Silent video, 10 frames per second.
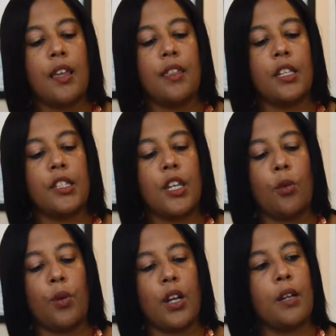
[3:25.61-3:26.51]
This
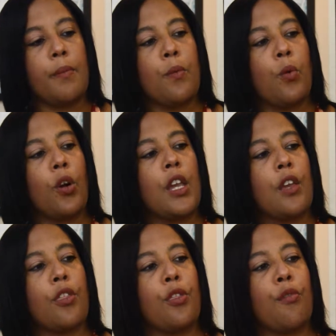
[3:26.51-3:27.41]
year we're going to be
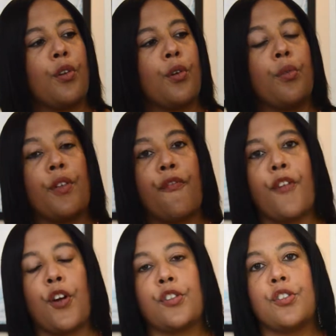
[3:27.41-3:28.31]
working through the
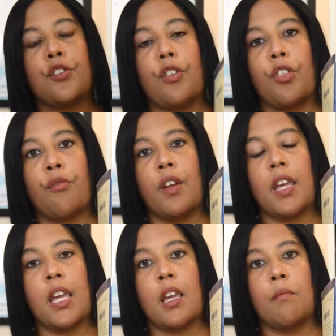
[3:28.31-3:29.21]
first
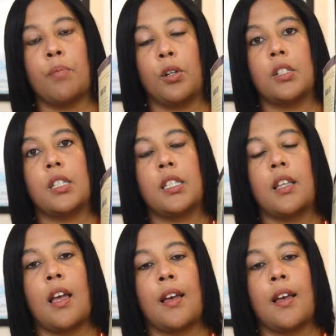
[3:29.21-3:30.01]
3 books,